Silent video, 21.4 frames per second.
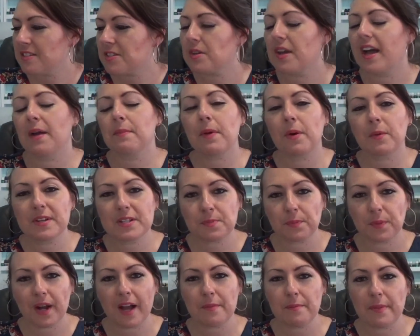So I'm always
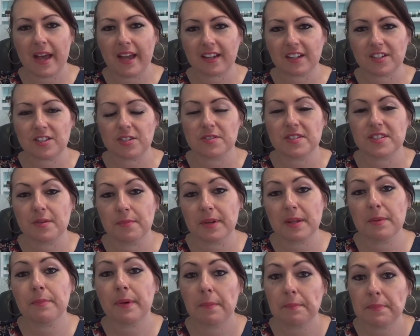brought back to
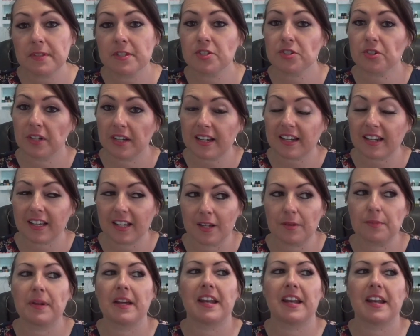somebody bumped the geranium